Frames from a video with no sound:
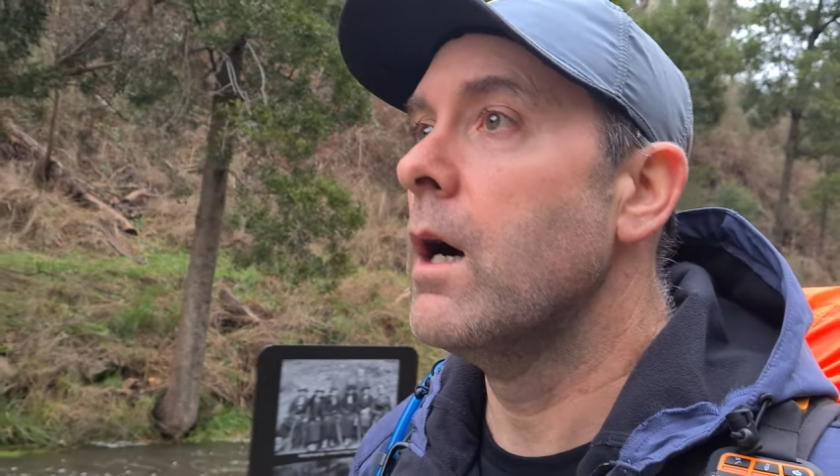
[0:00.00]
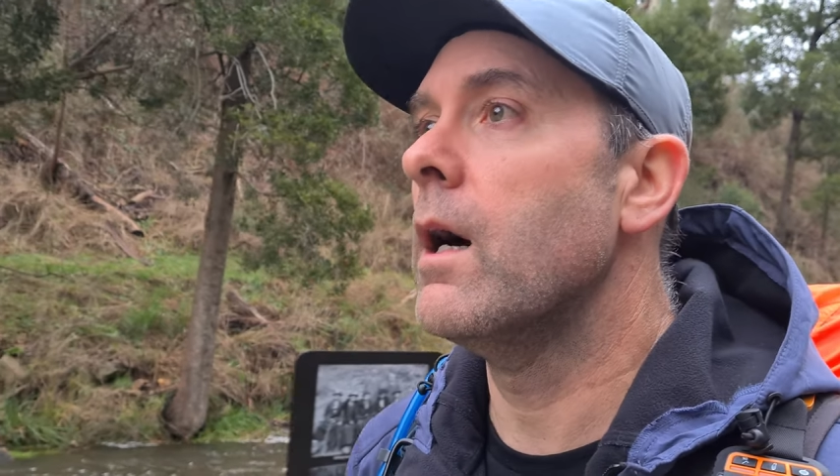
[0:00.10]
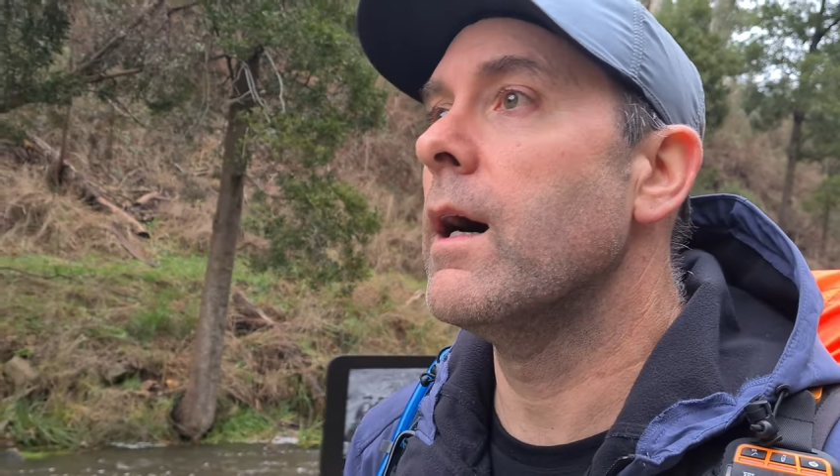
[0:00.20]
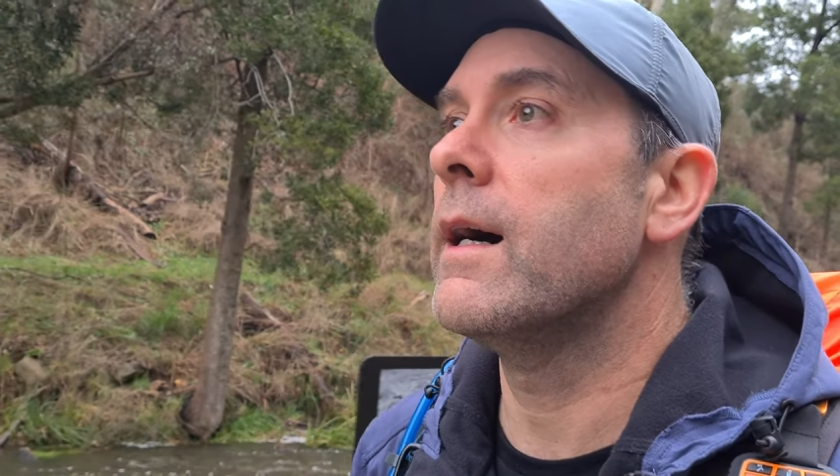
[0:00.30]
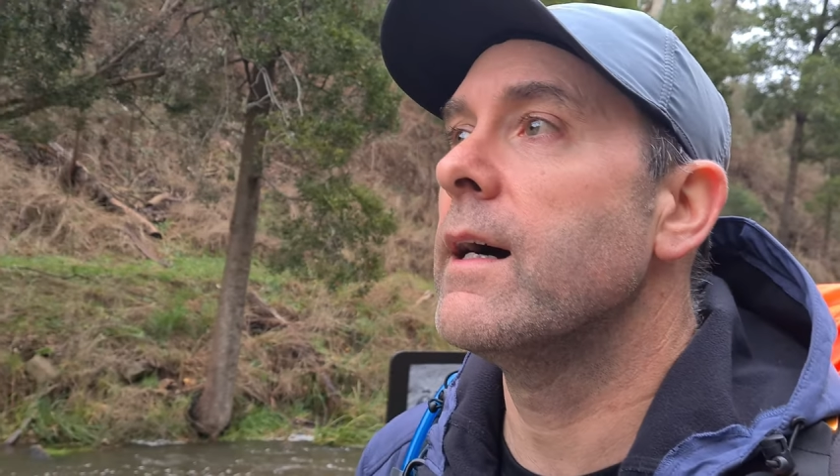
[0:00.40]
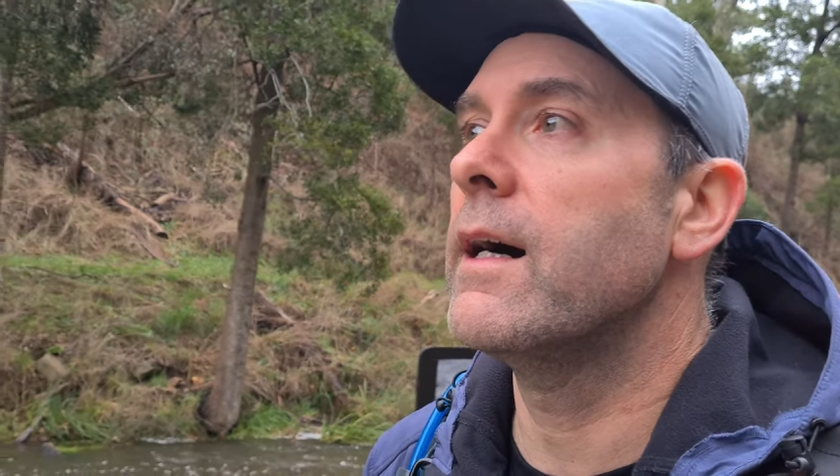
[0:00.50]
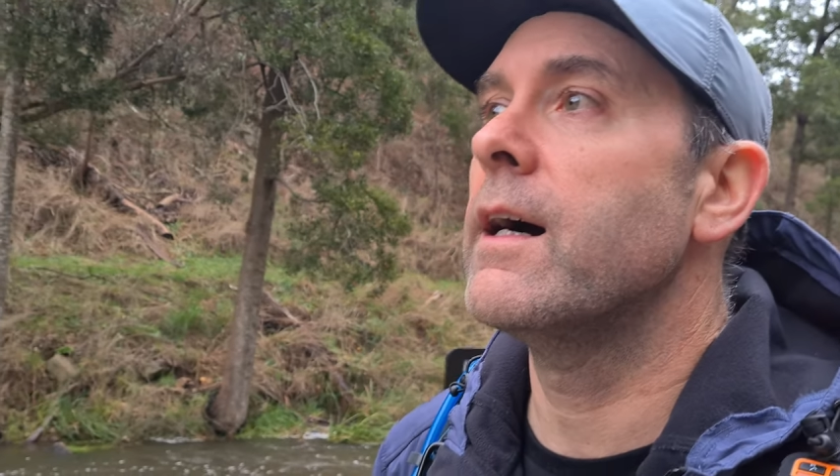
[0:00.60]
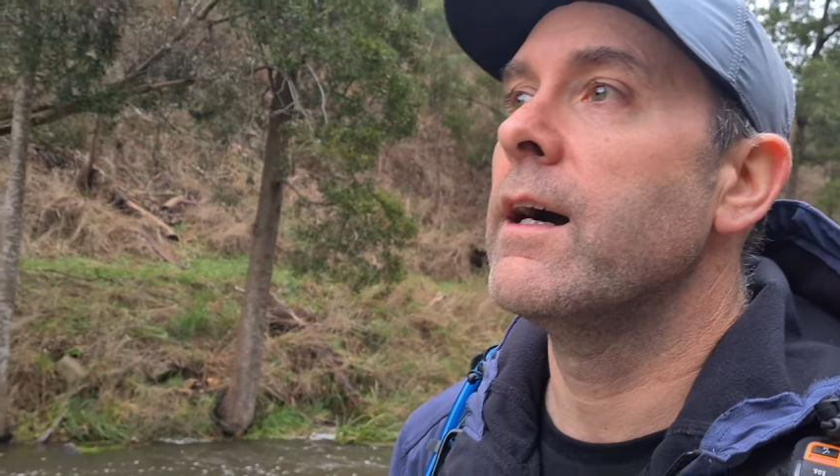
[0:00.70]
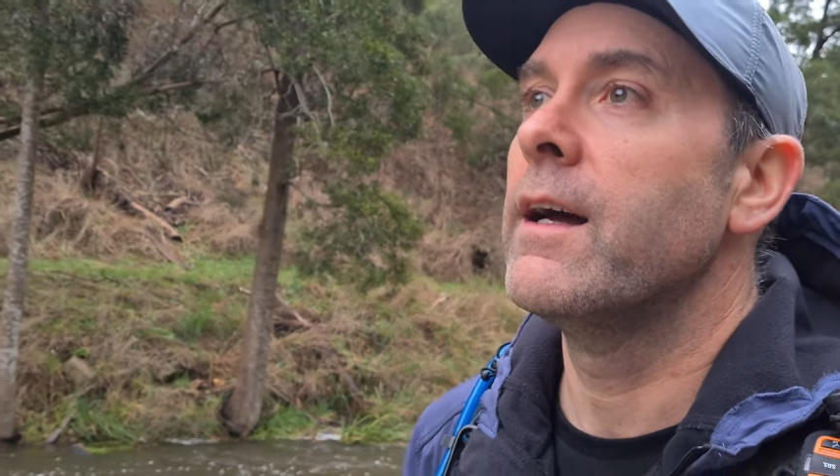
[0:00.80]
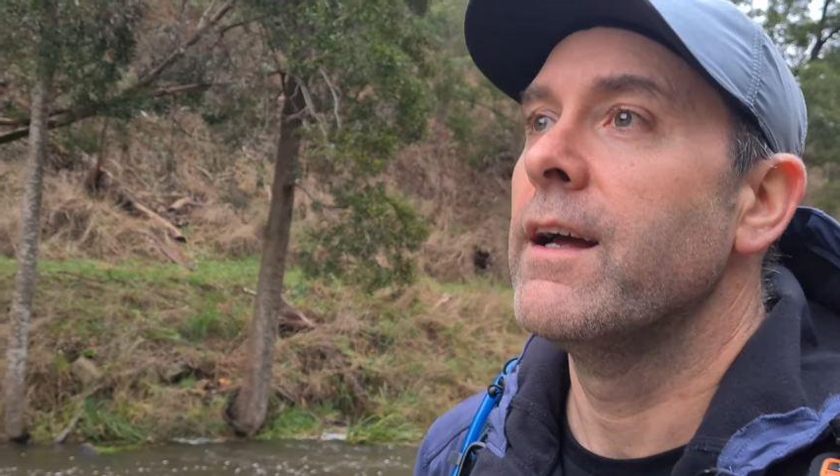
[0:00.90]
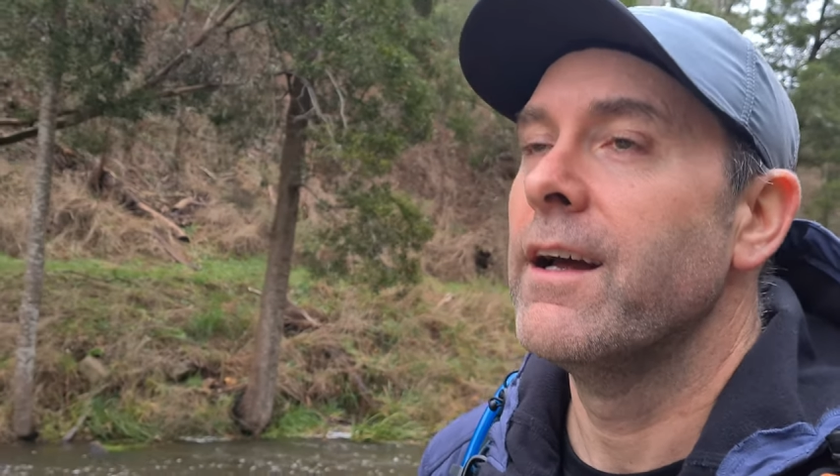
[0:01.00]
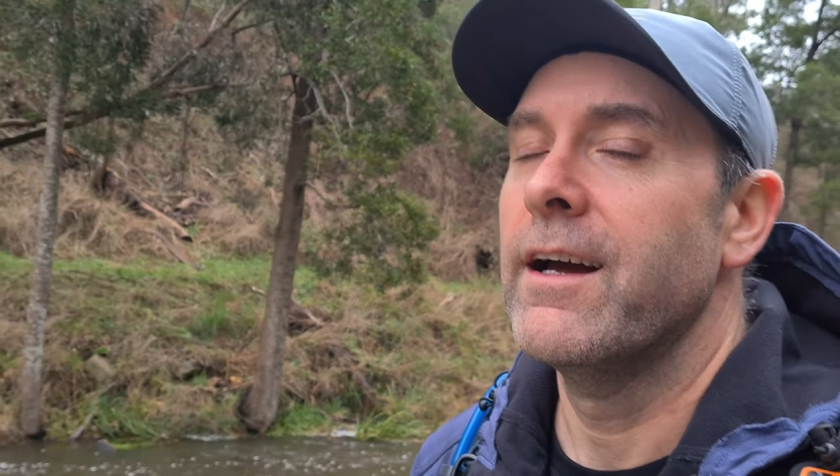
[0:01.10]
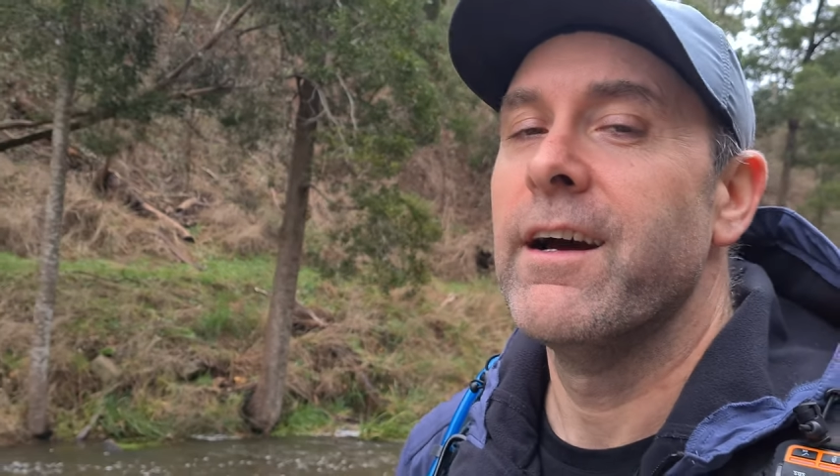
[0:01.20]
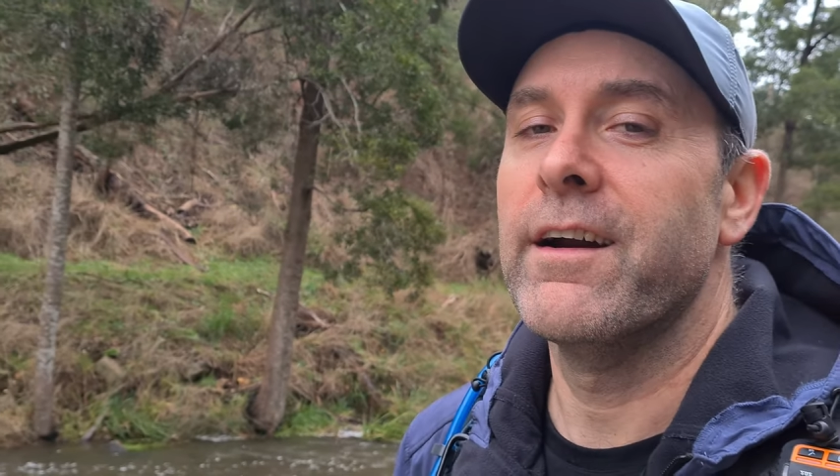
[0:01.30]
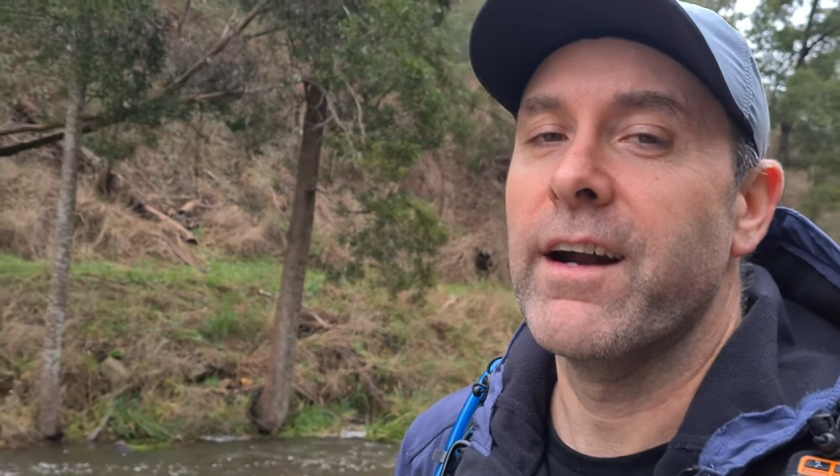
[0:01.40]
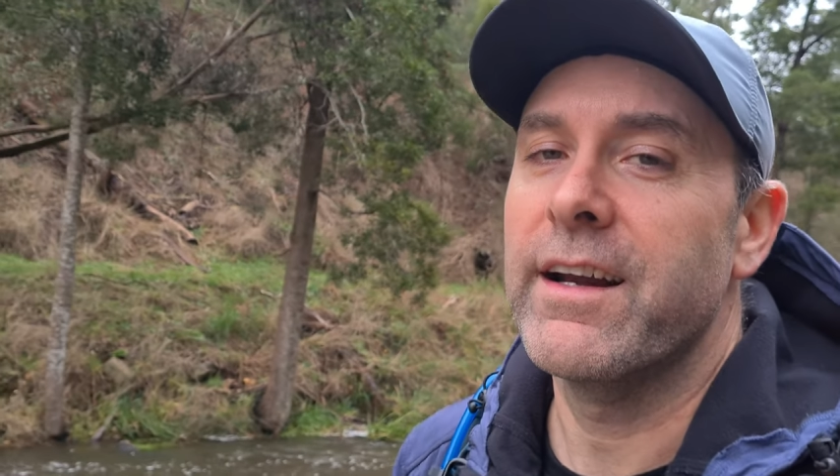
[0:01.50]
Oh. All